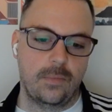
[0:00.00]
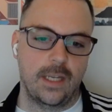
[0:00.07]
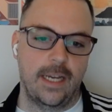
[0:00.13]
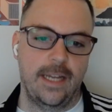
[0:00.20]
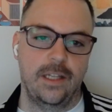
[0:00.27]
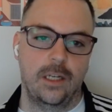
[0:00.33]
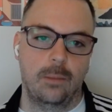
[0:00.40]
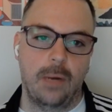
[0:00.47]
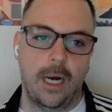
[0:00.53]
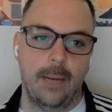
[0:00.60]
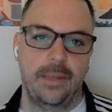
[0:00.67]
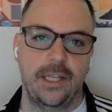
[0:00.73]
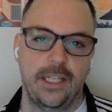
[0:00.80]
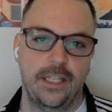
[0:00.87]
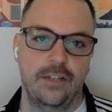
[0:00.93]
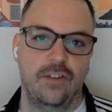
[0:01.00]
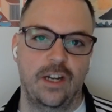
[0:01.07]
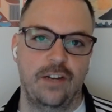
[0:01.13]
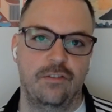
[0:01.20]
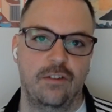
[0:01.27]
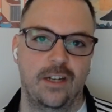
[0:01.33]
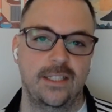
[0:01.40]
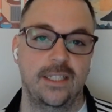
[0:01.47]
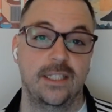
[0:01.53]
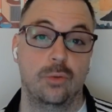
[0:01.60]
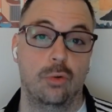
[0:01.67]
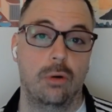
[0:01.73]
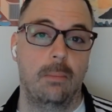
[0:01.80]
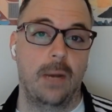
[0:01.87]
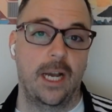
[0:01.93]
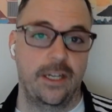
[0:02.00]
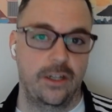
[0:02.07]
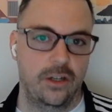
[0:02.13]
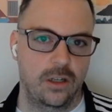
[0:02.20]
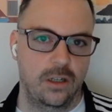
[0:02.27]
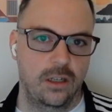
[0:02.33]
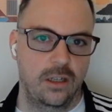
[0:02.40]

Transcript: and they're popping the invite friends as a reminder.